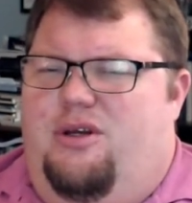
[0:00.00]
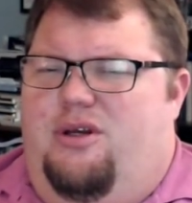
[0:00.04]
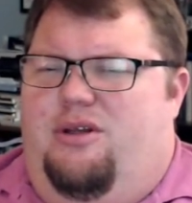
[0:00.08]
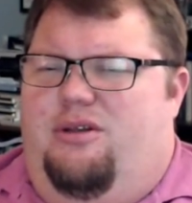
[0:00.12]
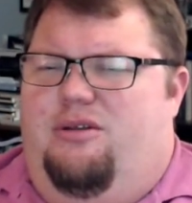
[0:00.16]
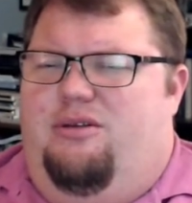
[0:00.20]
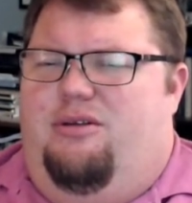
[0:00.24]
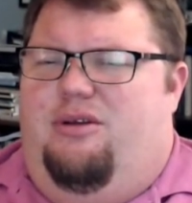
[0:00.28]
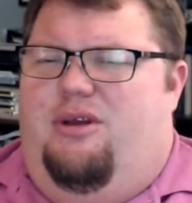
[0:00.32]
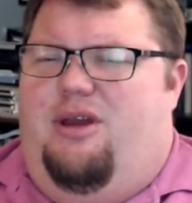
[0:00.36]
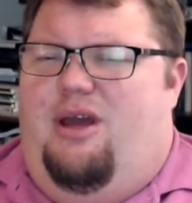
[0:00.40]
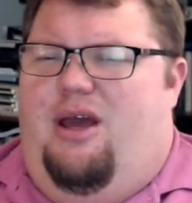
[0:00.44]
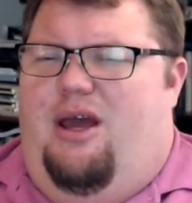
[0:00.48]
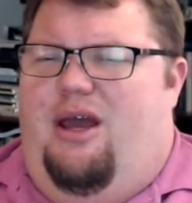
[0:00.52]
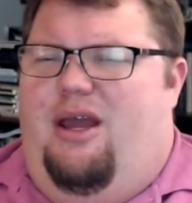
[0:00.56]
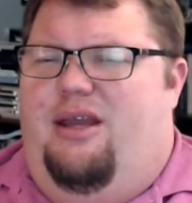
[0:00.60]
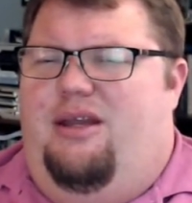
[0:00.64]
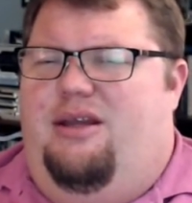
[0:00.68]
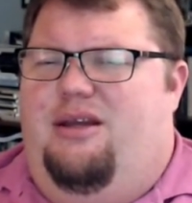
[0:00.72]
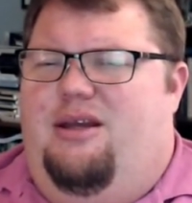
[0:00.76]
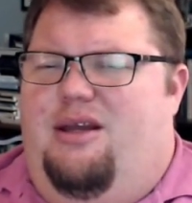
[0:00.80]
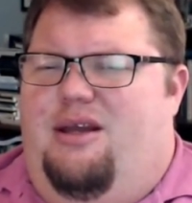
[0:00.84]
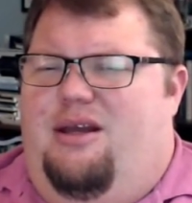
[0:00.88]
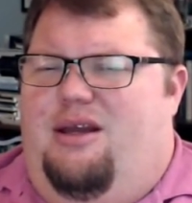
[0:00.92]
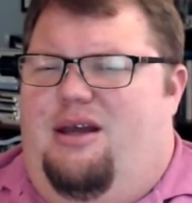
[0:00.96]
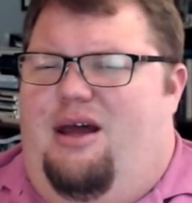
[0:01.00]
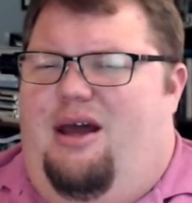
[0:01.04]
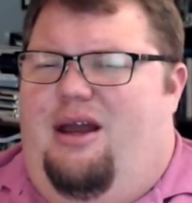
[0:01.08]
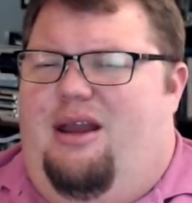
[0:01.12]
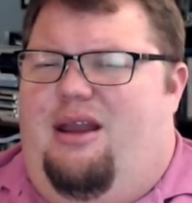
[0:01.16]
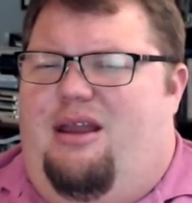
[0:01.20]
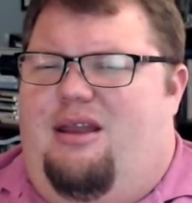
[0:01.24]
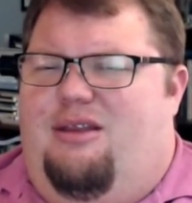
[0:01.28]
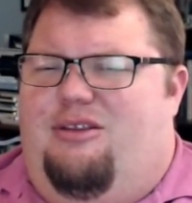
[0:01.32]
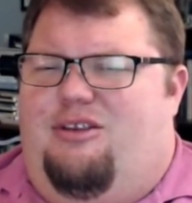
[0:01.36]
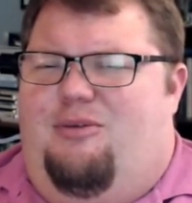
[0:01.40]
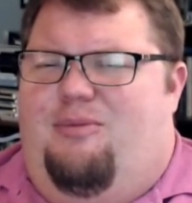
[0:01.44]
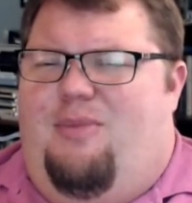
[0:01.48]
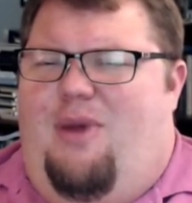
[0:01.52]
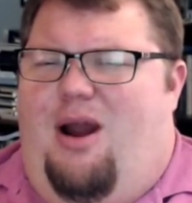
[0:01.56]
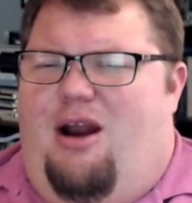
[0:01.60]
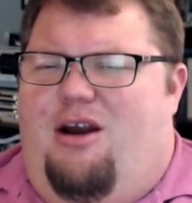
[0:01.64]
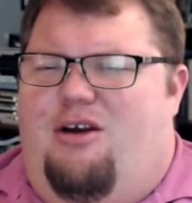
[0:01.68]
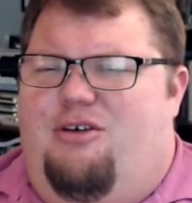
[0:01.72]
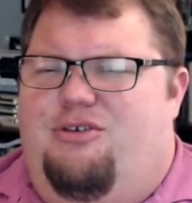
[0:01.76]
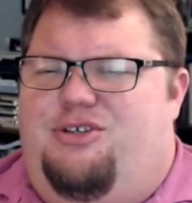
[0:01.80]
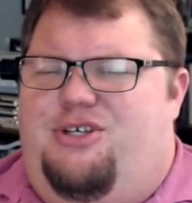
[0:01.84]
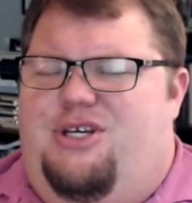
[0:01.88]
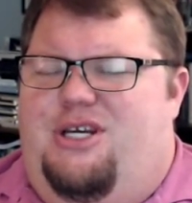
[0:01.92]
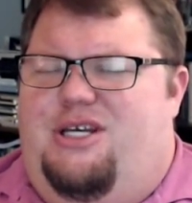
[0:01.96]
Okay? A
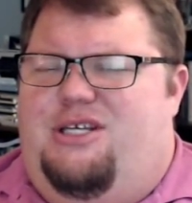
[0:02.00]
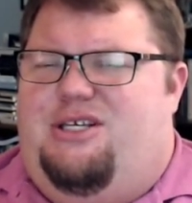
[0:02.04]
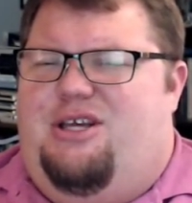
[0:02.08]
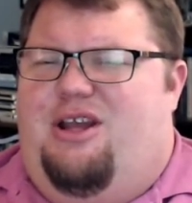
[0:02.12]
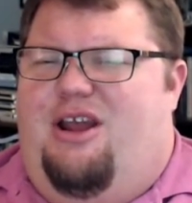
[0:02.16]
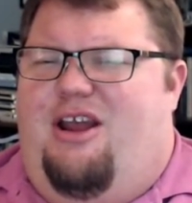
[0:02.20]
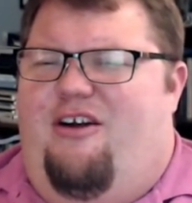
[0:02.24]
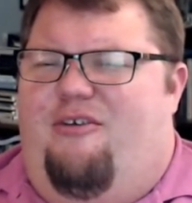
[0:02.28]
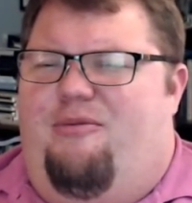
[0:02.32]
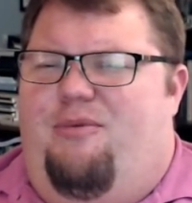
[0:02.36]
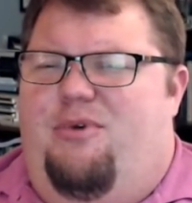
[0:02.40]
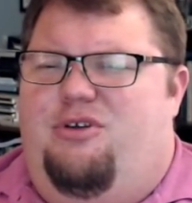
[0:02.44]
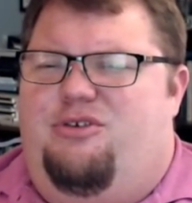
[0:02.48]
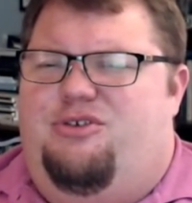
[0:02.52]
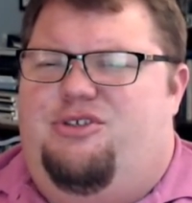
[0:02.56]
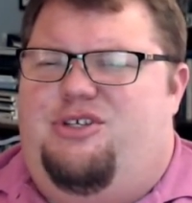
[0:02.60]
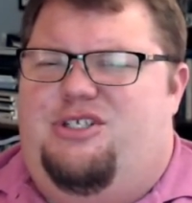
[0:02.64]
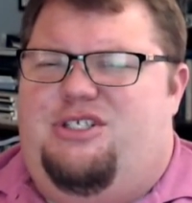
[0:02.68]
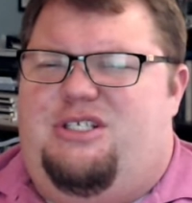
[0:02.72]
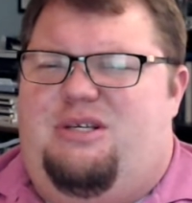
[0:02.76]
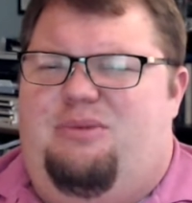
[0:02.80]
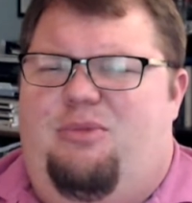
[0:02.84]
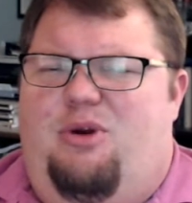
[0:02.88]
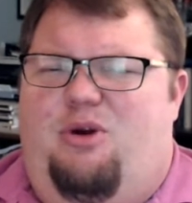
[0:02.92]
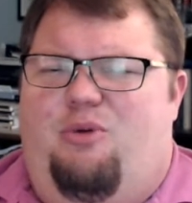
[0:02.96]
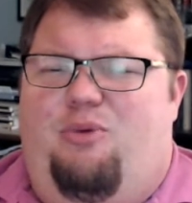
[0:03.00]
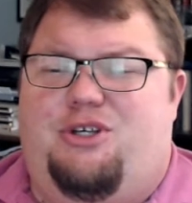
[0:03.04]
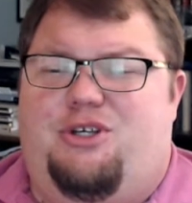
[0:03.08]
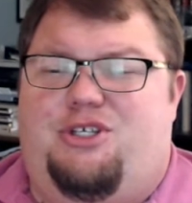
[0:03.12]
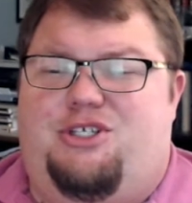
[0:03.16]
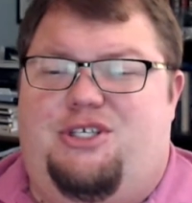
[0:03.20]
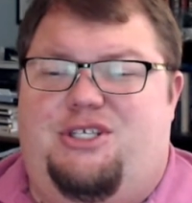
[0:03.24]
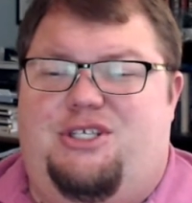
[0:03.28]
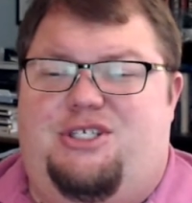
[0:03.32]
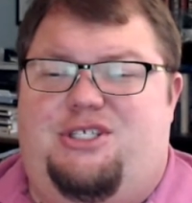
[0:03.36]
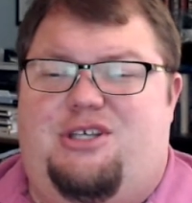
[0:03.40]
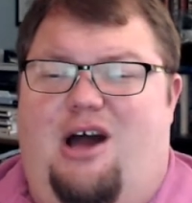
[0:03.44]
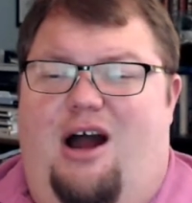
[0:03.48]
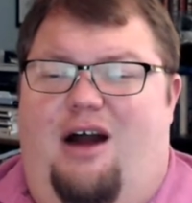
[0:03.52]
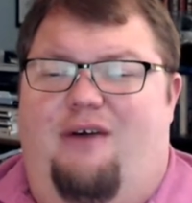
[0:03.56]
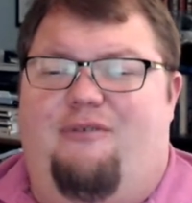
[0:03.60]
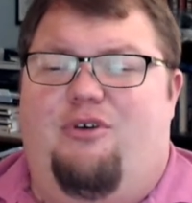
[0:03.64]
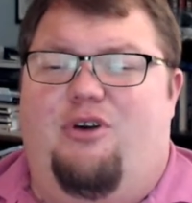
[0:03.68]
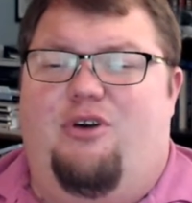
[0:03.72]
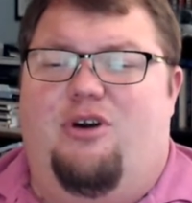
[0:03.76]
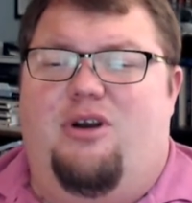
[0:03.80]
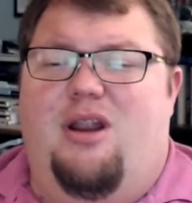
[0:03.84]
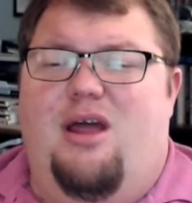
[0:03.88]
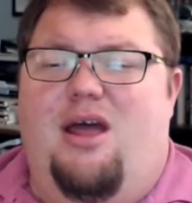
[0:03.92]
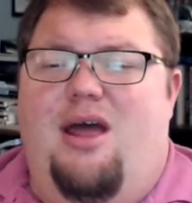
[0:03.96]
democracy is a governmental system in which the
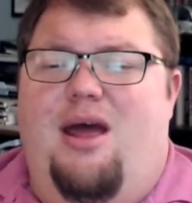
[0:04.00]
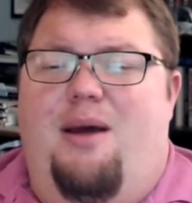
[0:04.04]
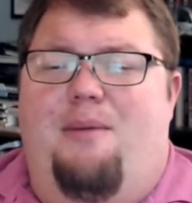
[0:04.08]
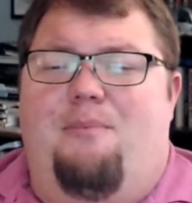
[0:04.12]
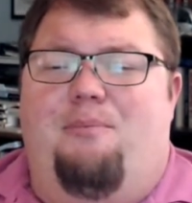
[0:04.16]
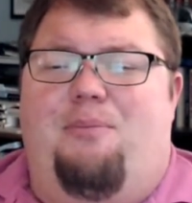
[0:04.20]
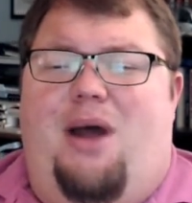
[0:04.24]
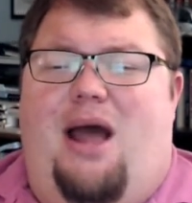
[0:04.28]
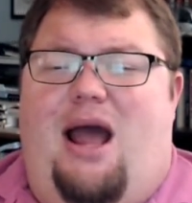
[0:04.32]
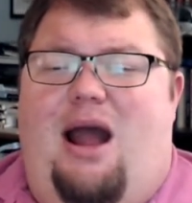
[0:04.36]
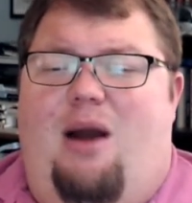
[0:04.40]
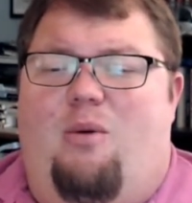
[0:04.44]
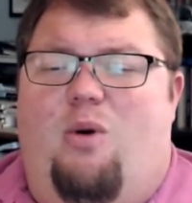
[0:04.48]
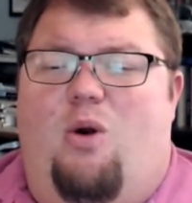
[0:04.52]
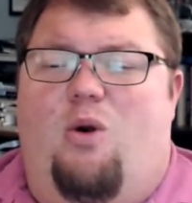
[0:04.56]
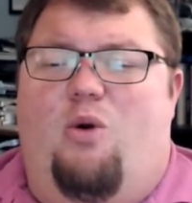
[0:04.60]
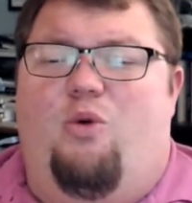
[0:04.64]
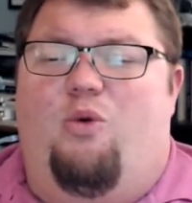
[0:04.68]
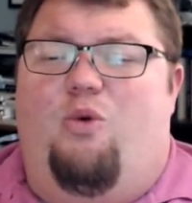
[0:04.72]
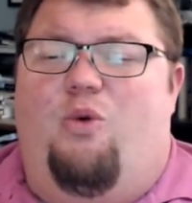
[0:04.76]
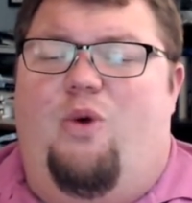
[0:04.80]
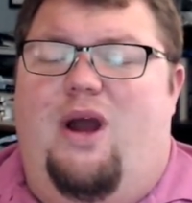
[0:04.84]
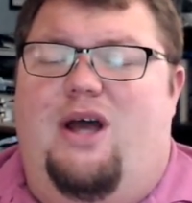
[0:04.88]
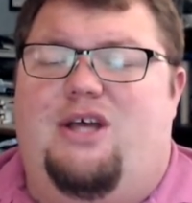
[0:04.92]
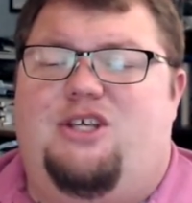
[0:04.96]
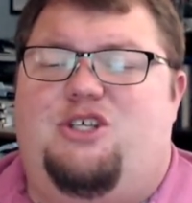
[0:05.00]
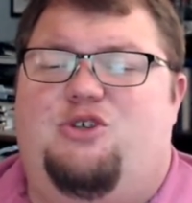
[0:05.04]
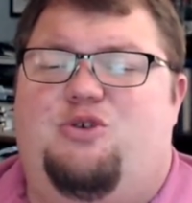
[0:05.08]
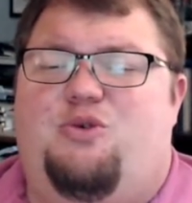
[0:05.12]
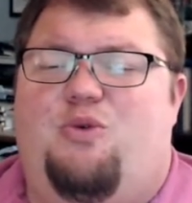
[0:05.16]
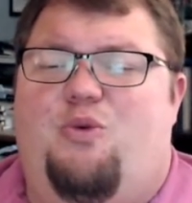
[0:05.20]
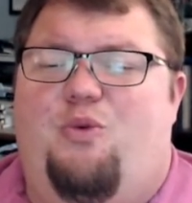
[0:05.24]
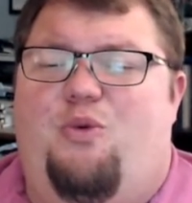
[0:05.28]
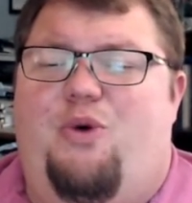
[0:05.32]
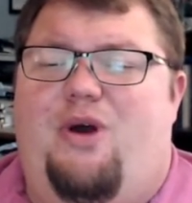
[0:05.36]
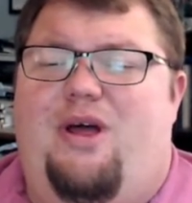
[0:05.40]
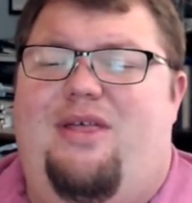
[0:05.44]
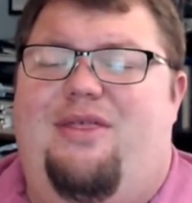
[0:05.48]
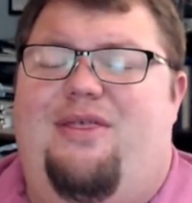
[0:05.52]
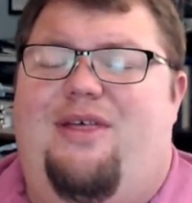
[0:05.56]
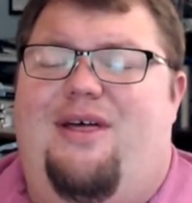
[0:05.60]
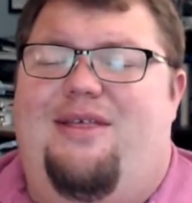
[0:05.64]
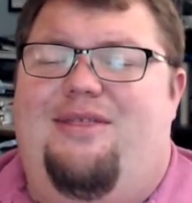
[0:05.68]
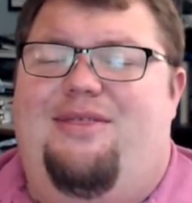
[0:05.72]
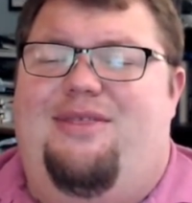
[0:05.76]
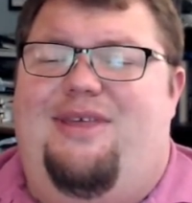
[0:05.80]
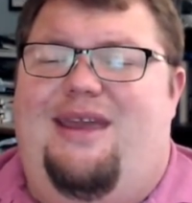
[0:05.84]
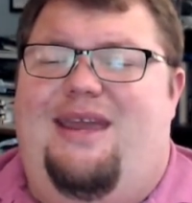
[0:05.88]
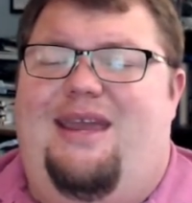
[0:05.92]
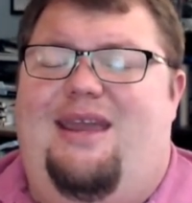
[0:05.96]
sovereign power rests with
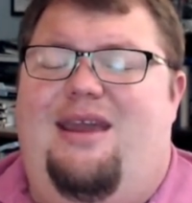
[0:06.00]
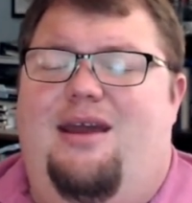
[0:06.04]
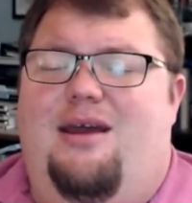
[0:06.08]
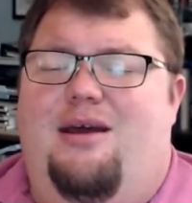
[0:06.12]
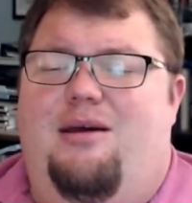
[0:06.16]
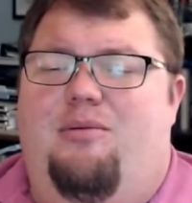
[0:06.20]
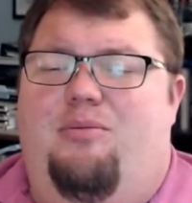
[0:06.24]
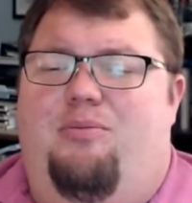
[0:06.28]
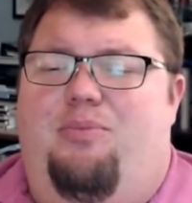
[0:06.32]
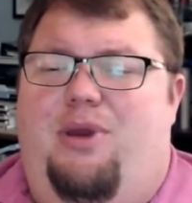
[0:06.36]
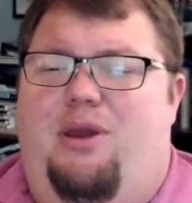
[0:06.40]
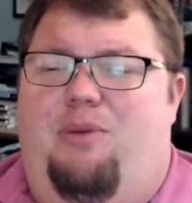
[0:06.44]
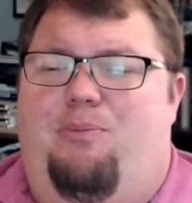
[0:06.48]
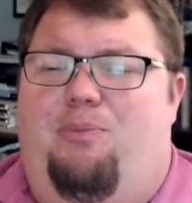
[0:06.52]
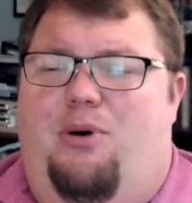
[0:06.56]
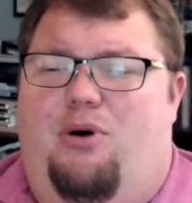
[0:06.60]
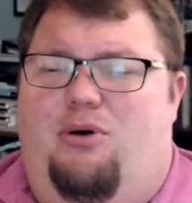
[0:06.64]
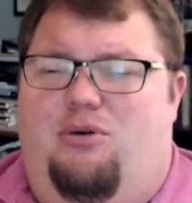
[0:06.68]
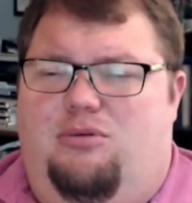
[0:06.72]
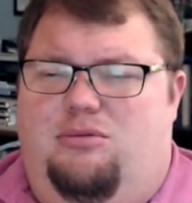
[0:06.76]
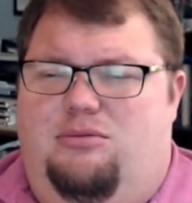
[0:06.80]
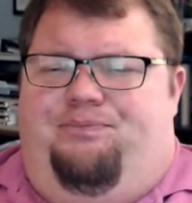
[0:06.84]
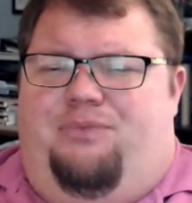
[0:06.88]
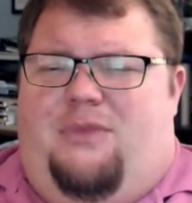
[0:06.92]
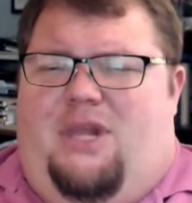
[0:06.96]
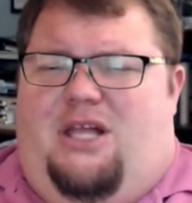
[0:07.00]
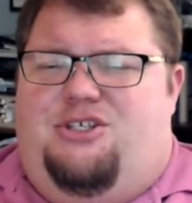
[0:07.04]
the people.